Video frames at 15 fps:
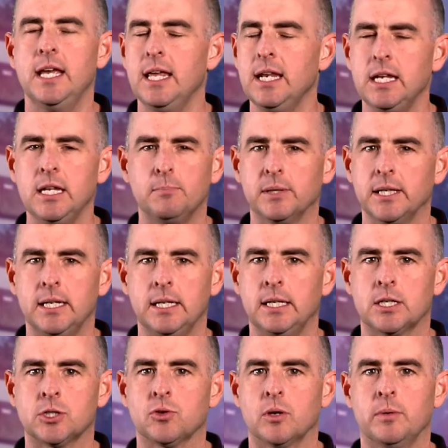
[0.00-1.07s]
any bleeding
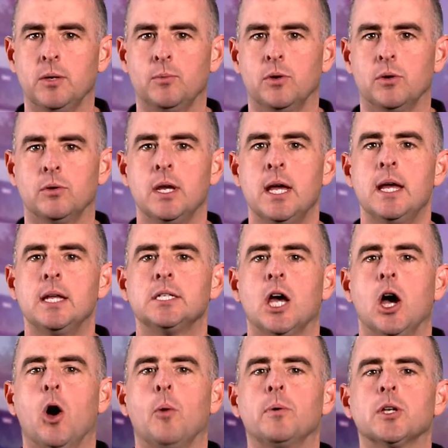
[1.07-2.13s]
extremity wound to
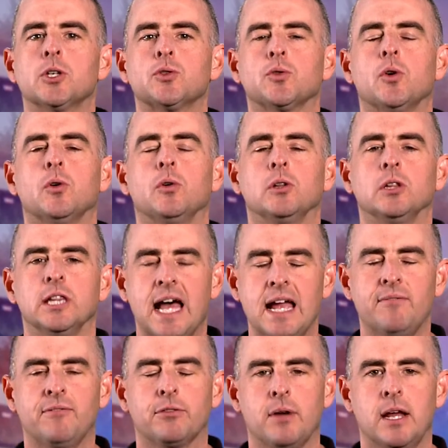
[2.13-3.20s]
help control
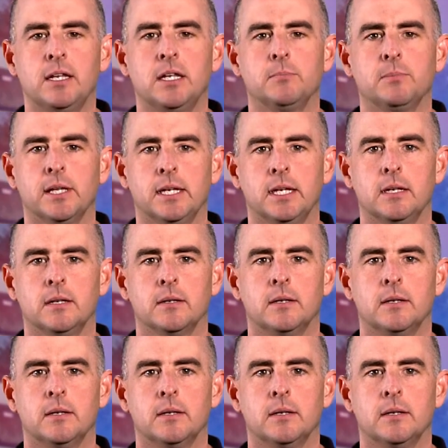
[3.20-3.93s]
life-threatening bleeding.